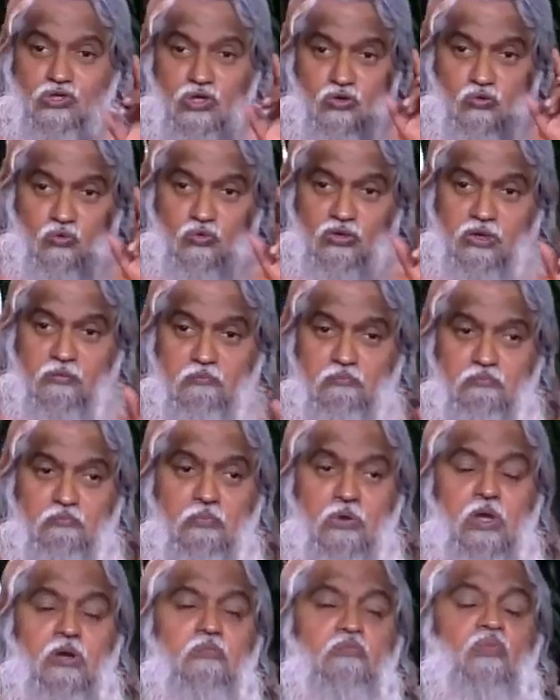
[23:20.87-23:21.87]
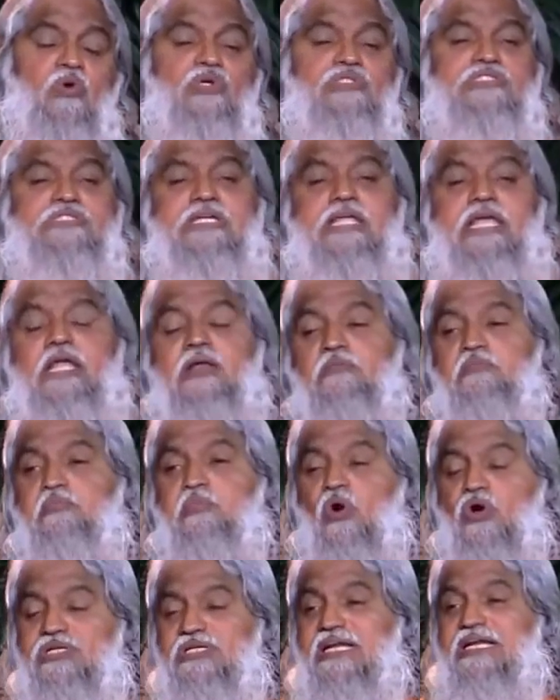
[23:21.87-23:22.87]
on the most
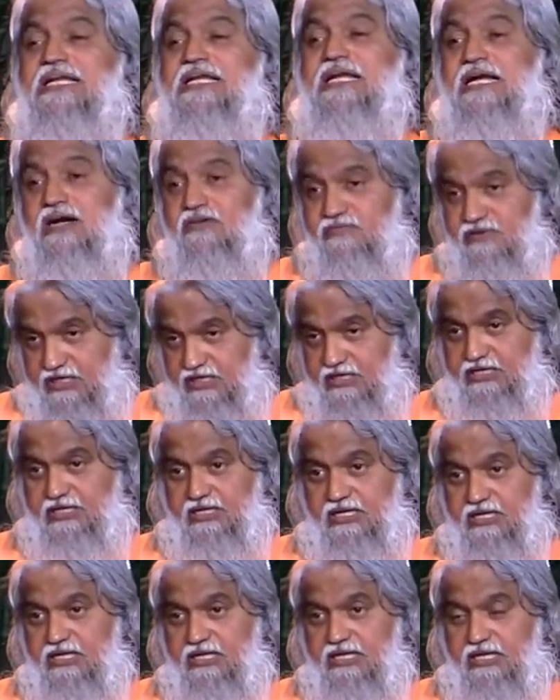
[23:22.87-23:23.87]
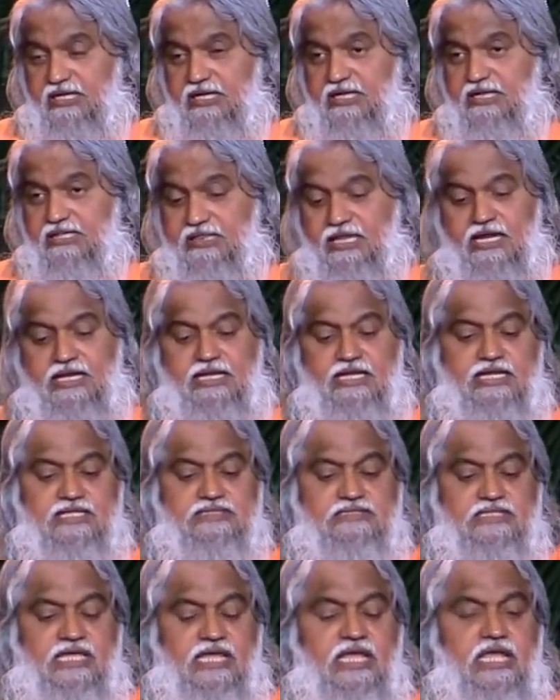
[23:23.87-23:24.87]
important covenant, that
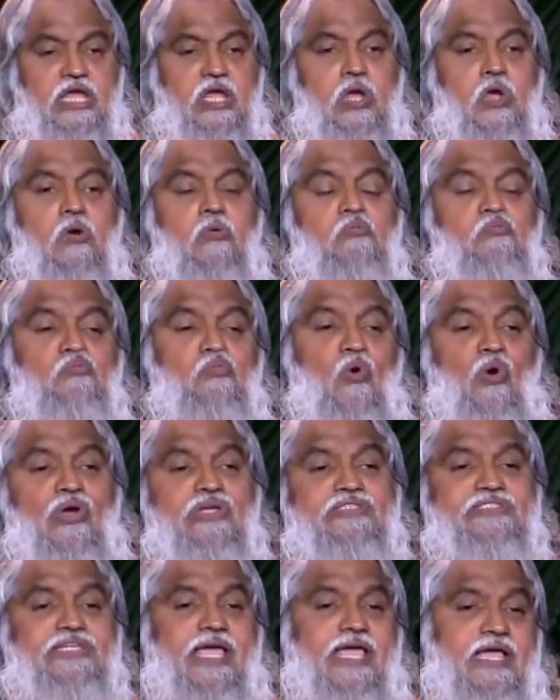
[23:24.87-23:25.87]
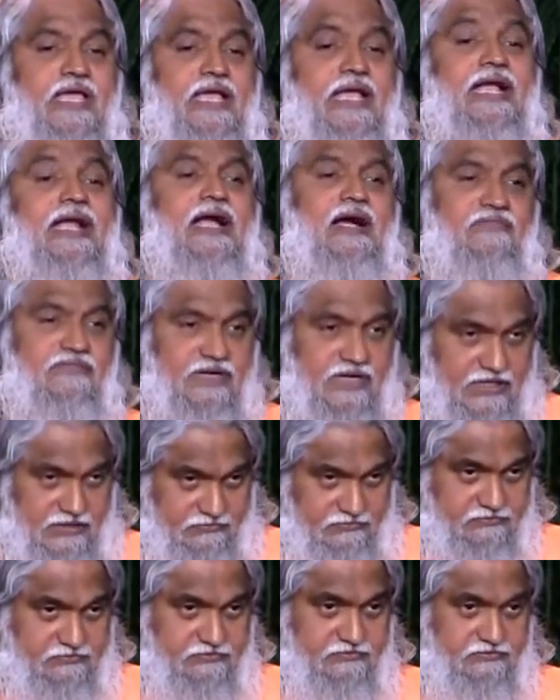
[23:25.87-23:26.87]
is the Mosaic Covenant.
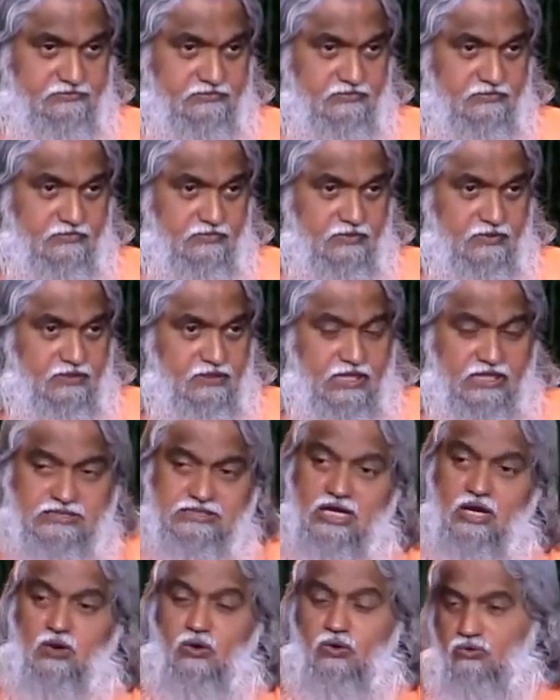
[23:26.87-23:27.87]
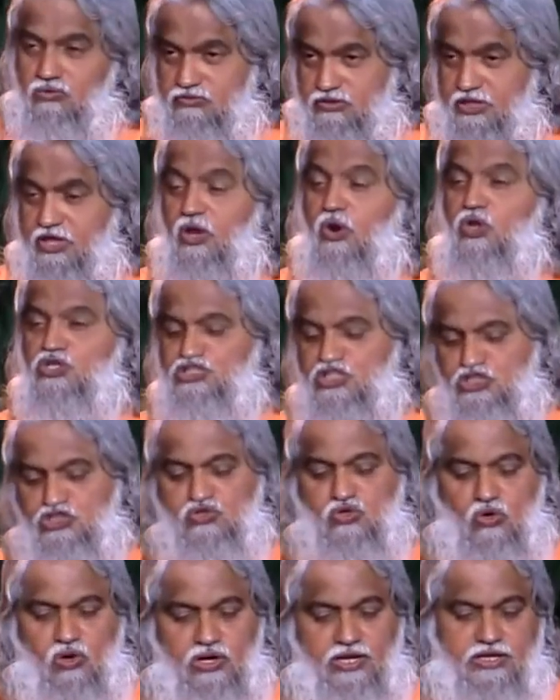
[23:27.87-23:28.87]
That's how theologians
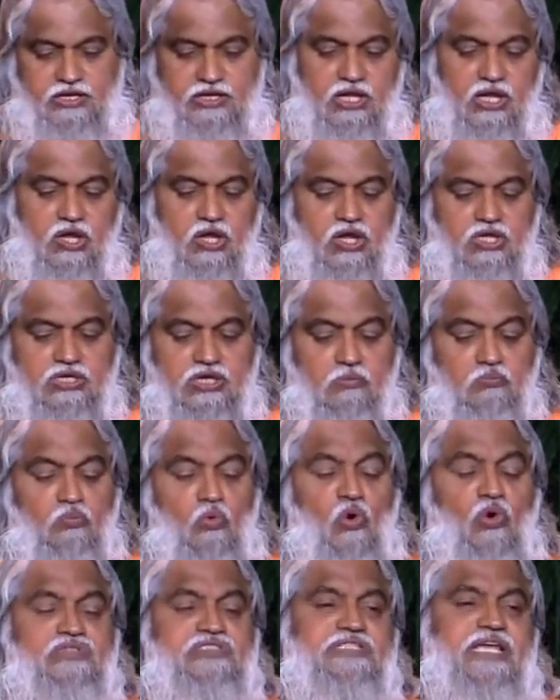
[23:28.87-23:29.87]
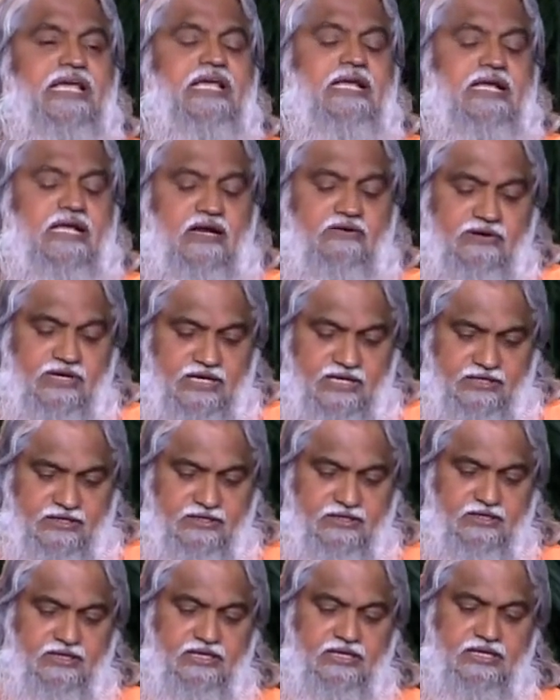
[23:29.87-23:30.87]
call it. The Mosaic
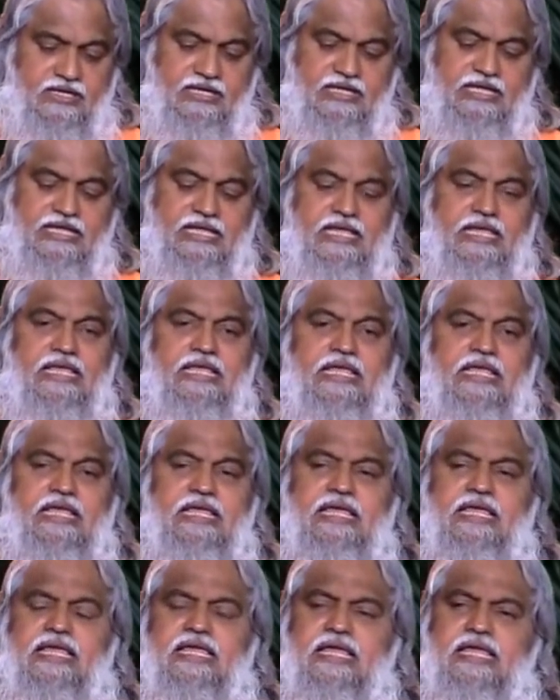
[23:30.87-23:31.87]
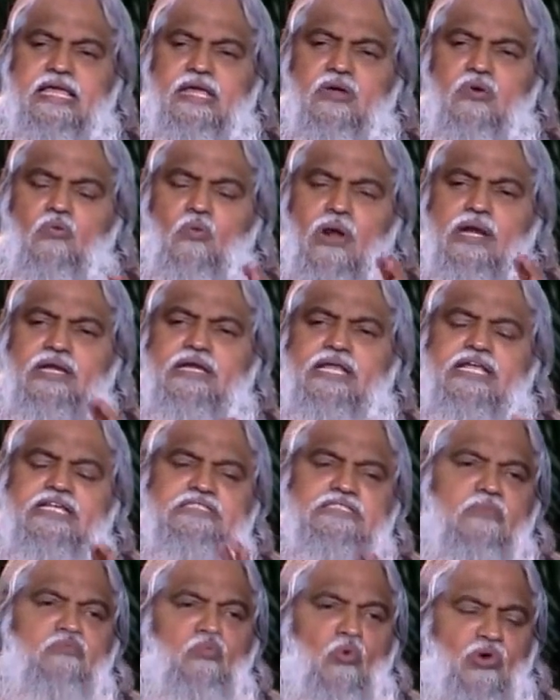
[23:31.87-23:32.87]
Covenant. What is
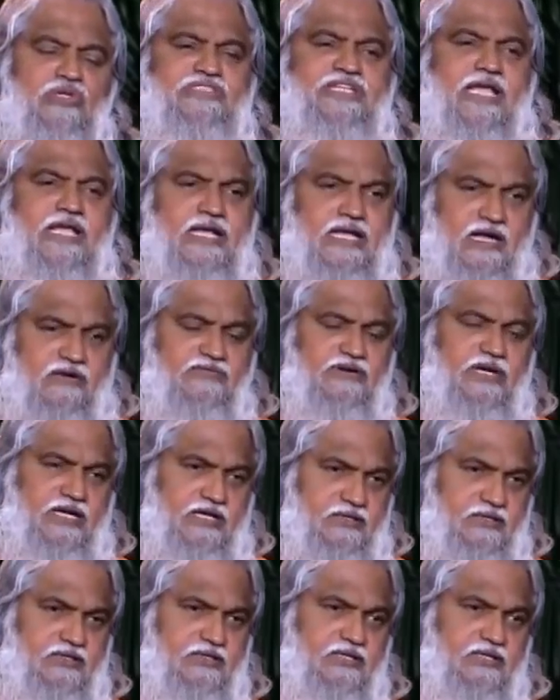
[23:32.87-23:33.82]
the Mosaic Covenant